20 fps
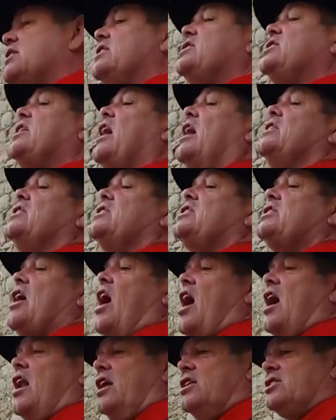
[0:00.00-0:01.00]
the stunned
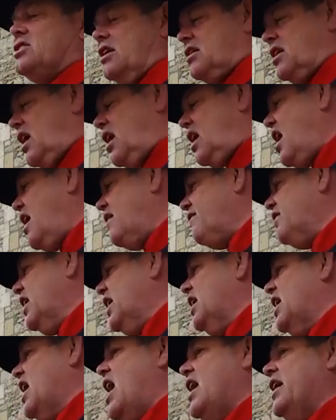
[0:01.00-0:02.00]
silence of the
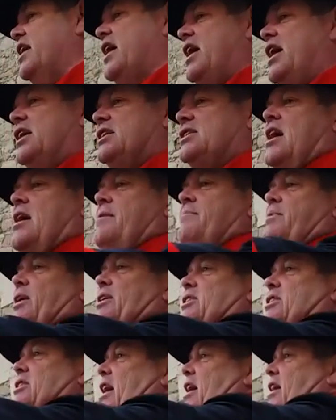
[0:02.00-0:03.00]
lovely ladies
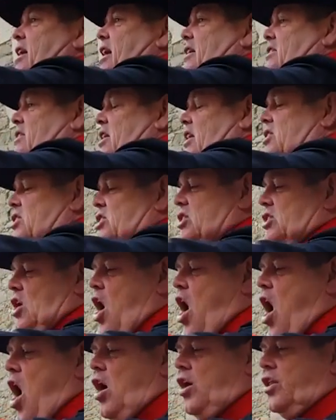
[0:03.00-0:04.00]
proceeded to
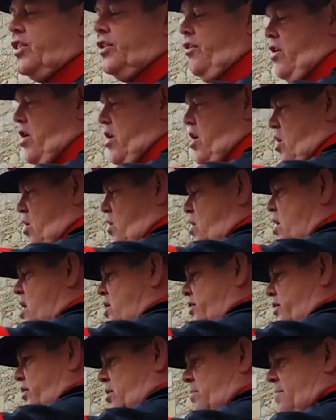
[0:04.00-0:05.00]
saw through
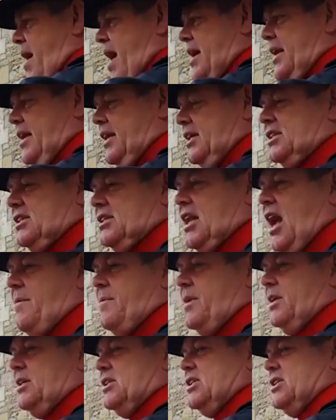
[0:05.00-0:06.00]
the remaining
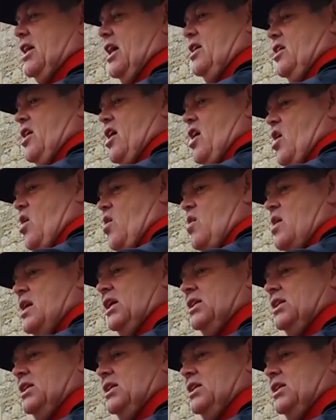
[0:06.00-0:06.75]
stubborn sinew,